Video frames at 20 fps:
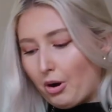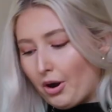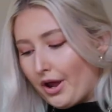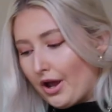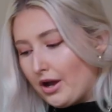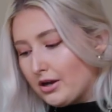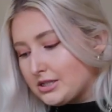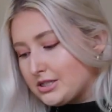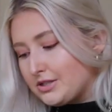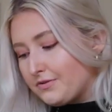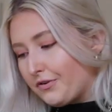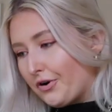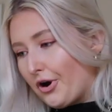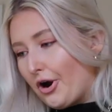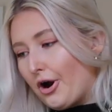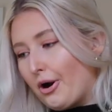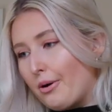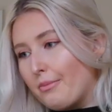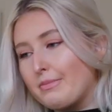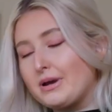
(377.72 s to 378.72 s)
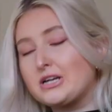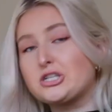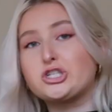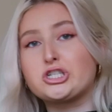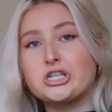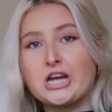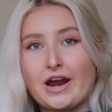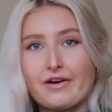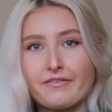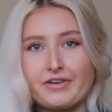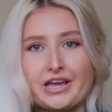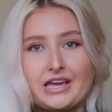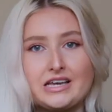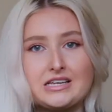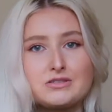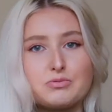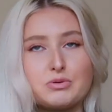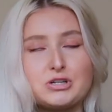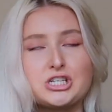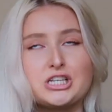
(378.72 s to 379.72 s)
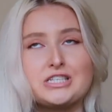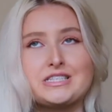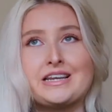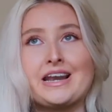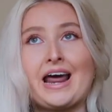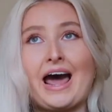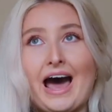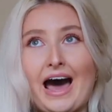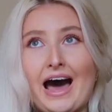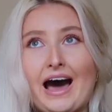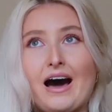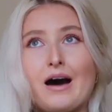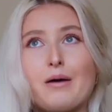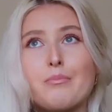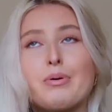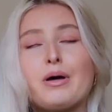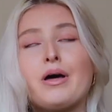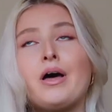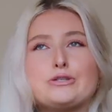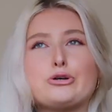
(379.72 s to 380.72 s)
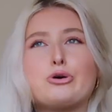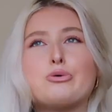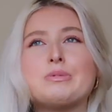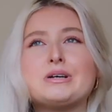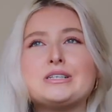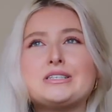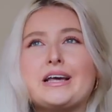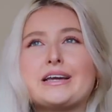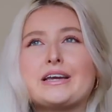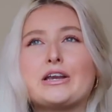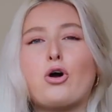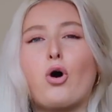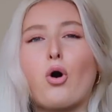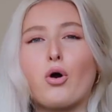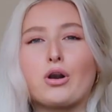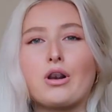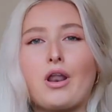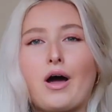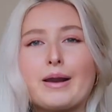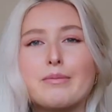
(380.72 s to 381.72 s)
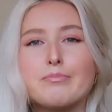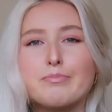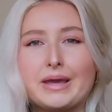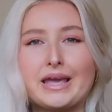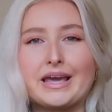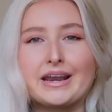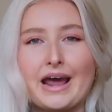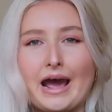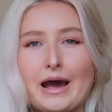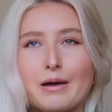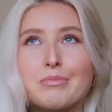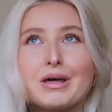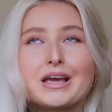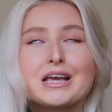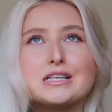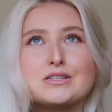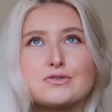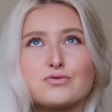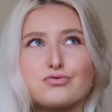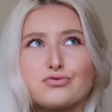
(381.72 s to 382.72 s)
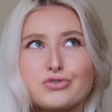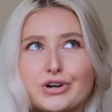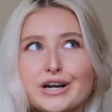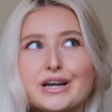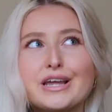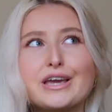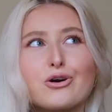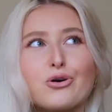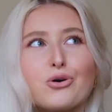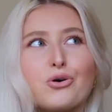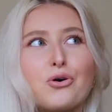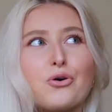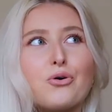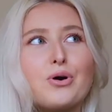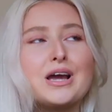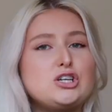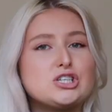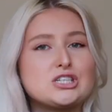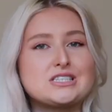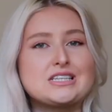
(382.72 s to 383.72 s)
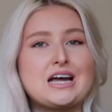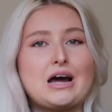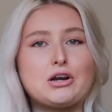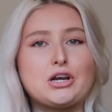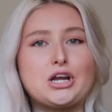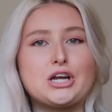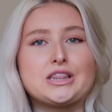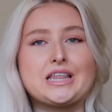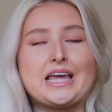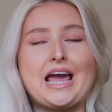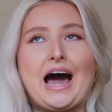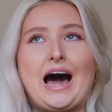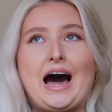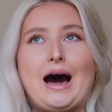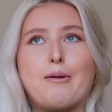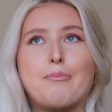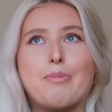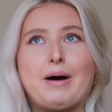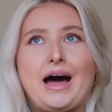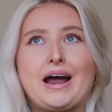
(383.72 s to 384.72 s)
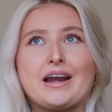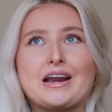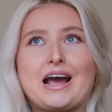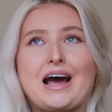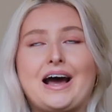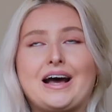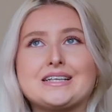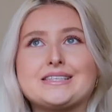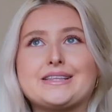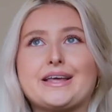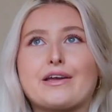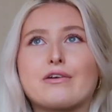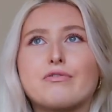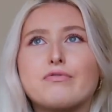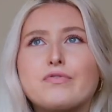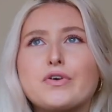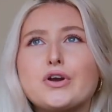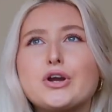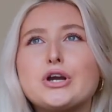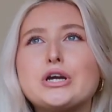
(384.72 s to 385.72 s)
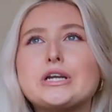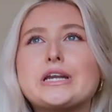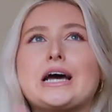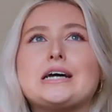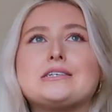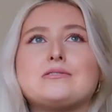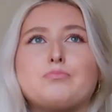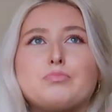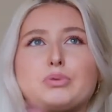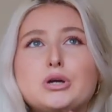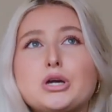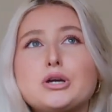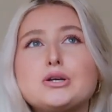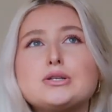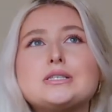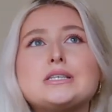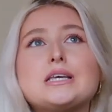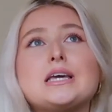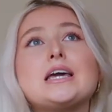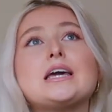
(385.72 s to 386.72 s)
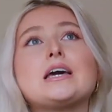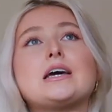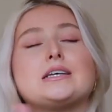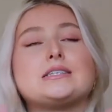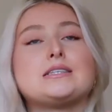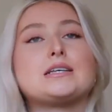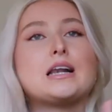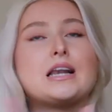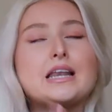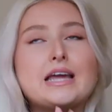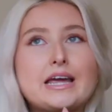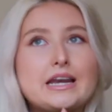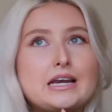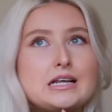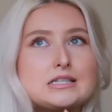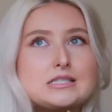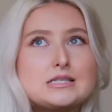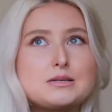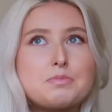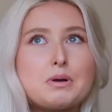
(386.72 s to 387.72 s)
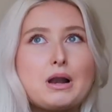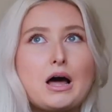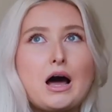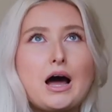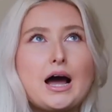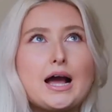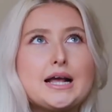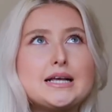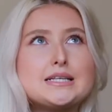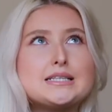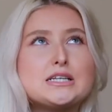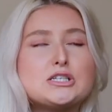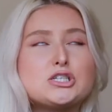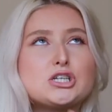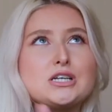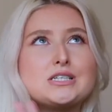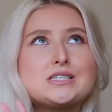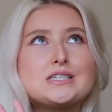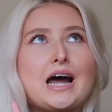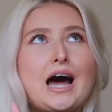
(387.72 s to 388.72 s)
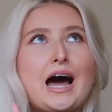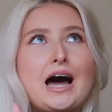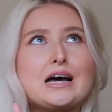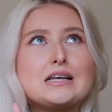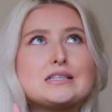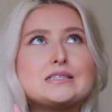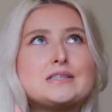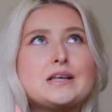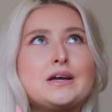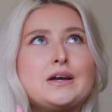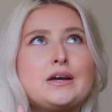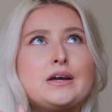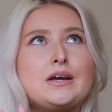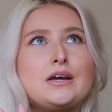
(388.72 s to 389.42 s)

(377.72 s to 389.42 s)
products from Cherries, which is an app. It's almost like an online B&M, like it's really cool. You just download the app and it has like food, it has beauty, it has cleaning supplies. It just has